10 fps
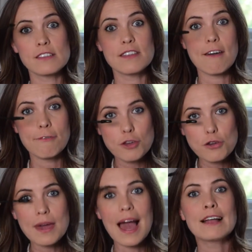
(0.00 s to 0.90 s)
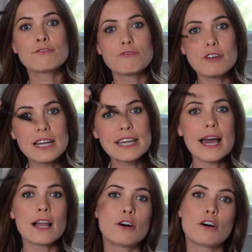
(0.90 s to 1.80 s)
so therefore you can really
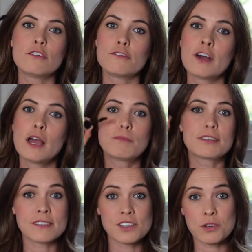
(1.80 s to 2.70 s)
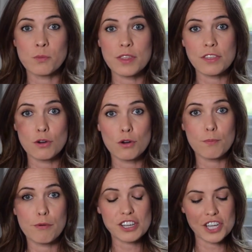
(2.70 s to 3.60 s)
get a lot of precision with your
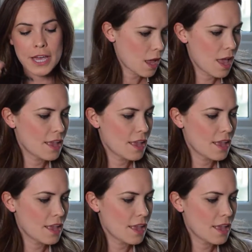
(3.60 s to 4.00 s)
brushing.